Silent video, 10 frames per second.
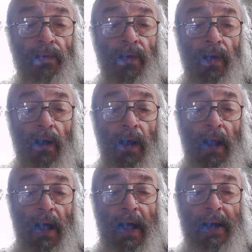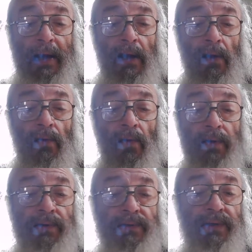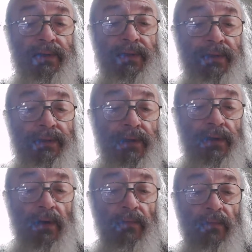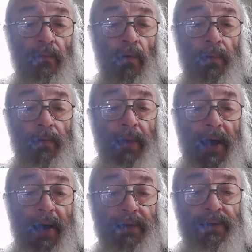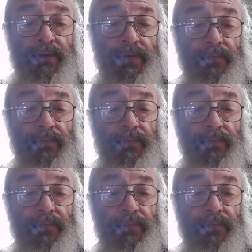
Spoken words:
A lot of glue on your scissors from opening packages.